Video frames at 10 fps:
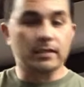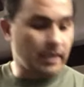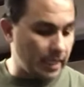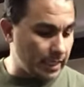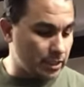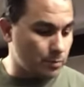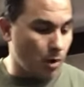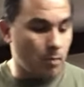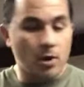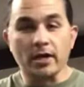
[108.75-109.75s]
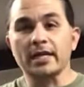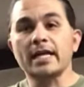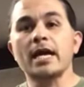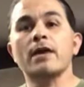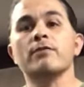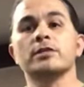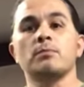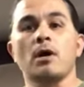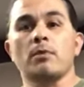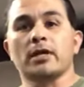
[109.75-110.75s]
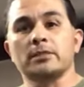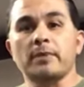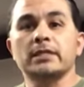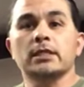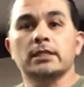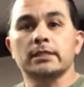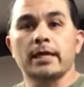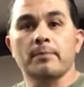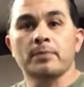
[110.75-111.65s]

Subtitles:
Any small block, and every small block is basically the same.